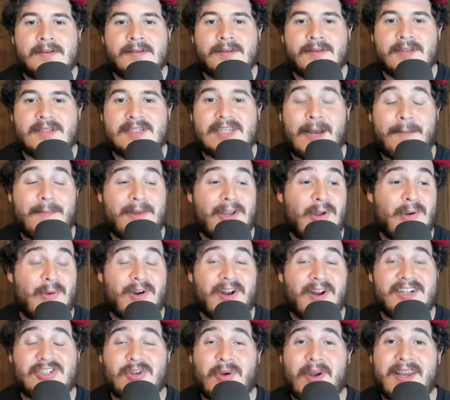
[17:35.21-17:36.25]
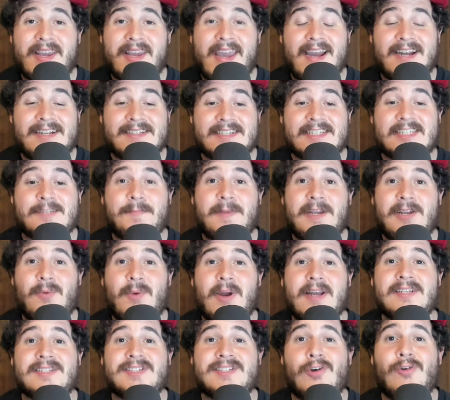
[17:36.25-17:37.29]
Some of you were enjoying Kansas Speedway
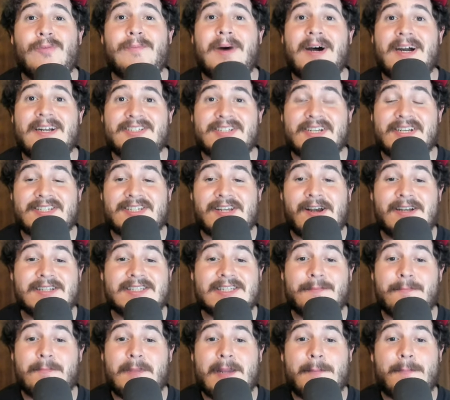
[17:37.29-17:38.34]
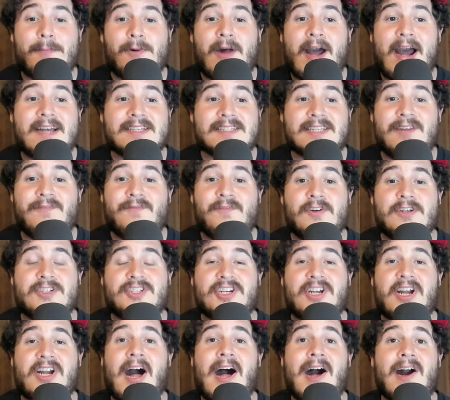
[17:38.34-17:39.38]
so much, I saw some people asking for
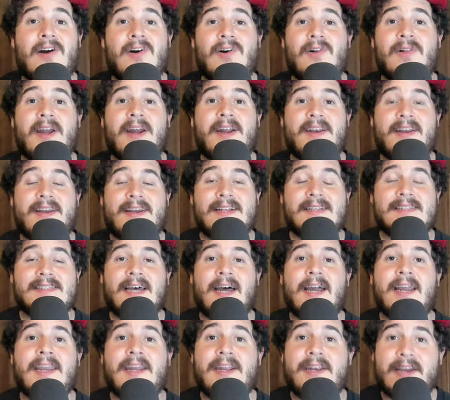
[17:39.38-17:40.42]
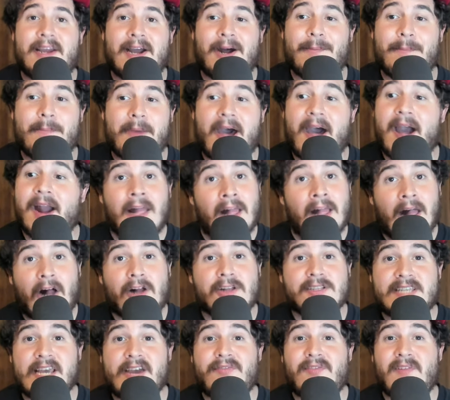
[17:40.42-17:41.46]
Chicagoland and Kentucky to come back. I'll
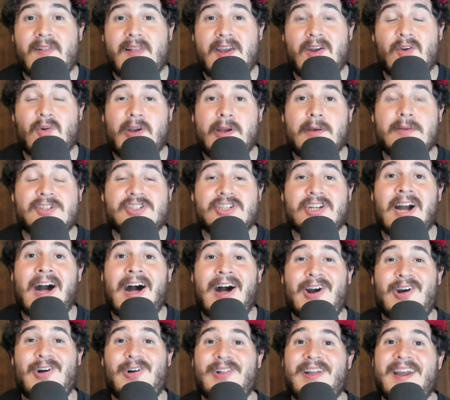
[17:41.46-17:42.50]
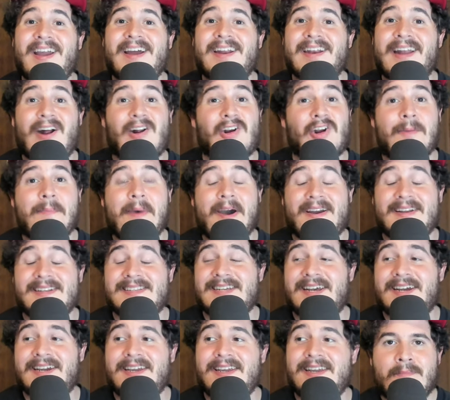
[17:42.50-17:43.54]
definitely agree with Chicagoland. I don't know about
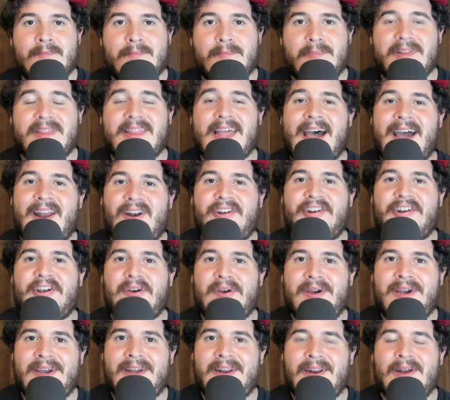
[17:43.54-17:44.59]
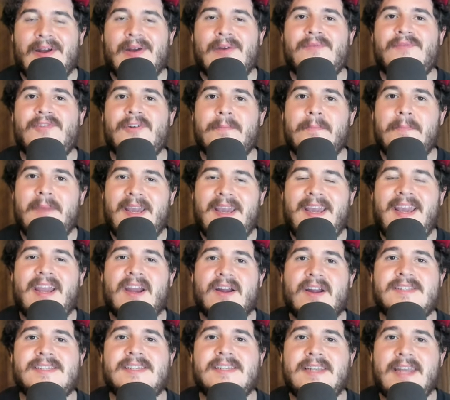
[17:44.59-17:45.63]
Kentucky. But that'll do it for me here
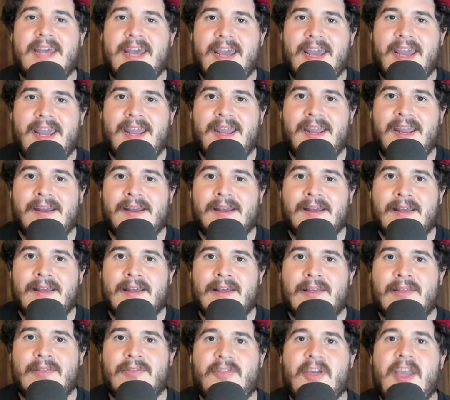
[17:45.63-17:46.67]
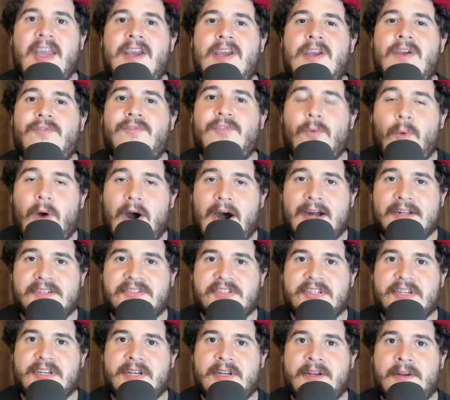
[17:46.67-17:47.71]
today. Thank you for
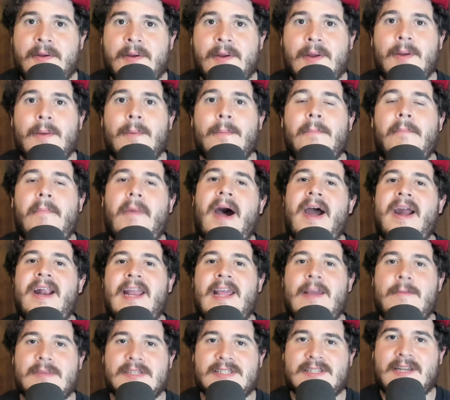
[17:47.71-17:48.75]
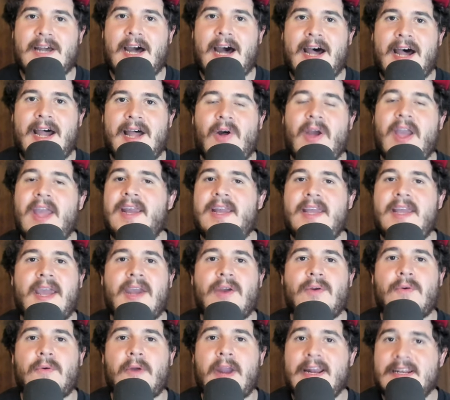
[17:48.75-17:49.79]
watching. My name is Kyle, aka
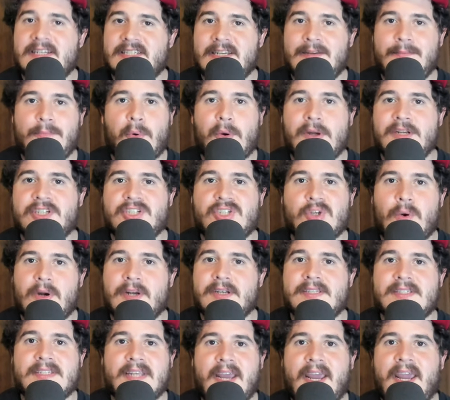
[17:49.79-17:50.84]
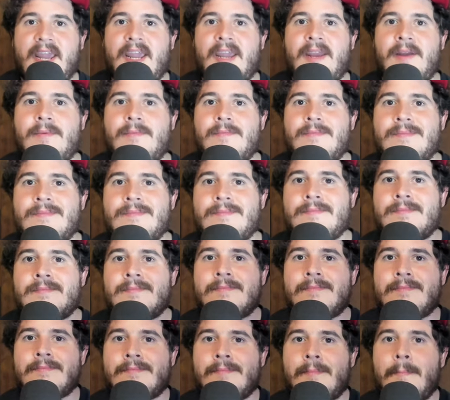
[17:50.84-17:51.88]
Racing Boy Short, saying
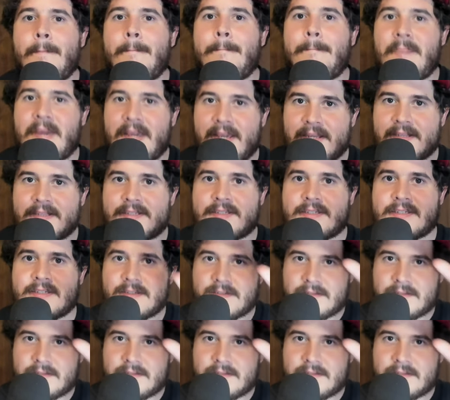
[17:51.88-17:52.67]
peace.